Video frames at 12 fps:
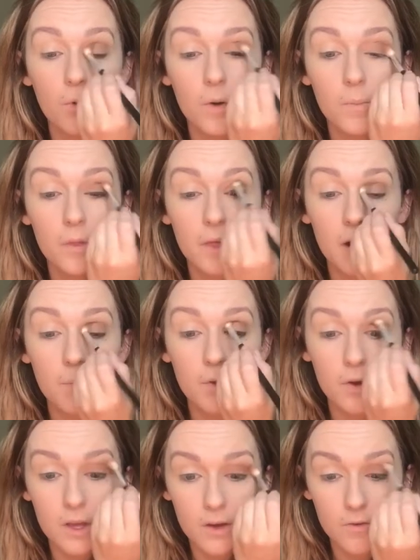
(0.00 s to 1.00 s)
warmth that I'm
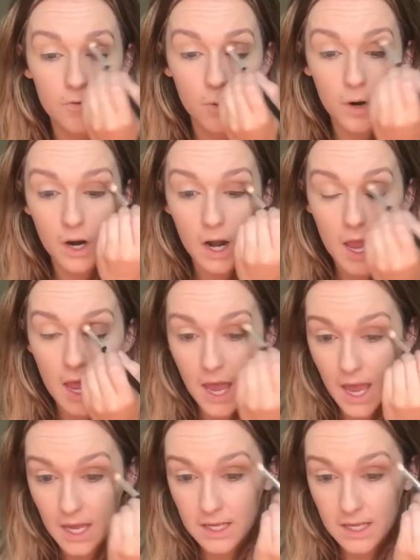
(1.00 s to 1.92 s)
looking for, and